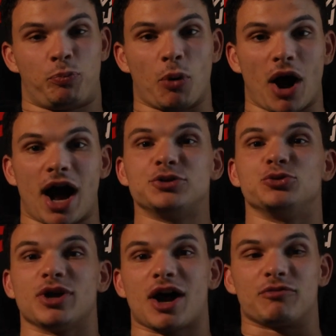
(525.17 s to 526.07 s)
But I do
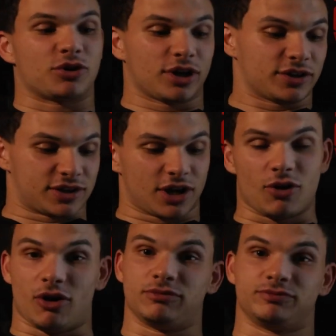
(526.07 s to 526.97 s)
not regret this at
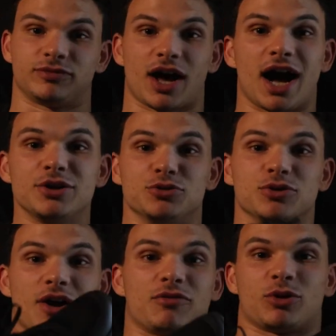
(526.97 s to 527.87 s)
all. I do
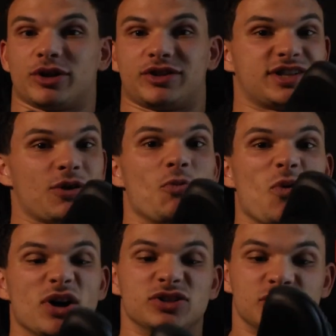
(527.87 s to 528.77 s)
not regret this at
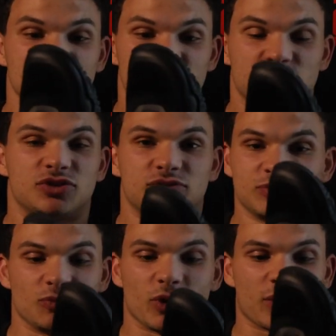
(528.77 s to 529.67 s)
one
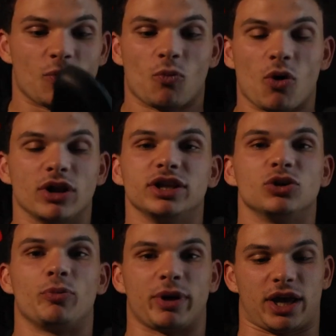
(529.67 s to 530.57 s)

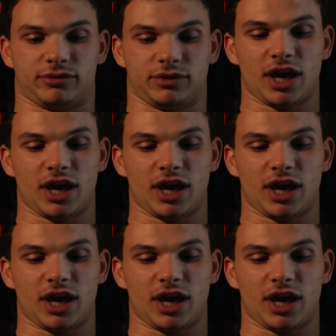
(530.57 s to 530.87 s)
little bit.